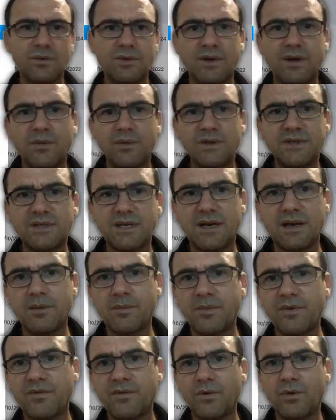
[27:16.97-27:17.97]
that we set
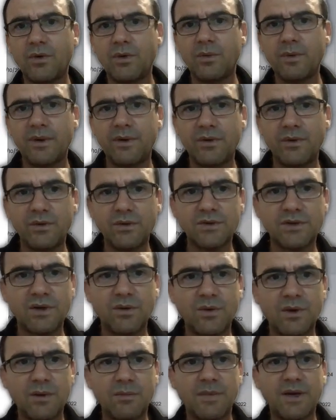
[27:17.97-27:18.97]
up before, we would also
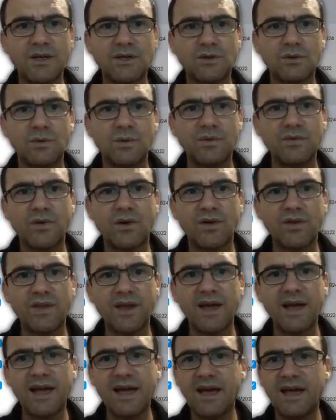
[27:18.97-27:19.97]
want to make sure we've got
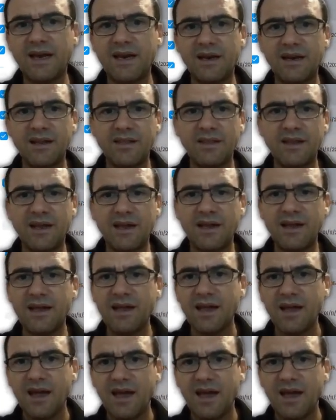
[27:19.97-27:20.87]
that added in there.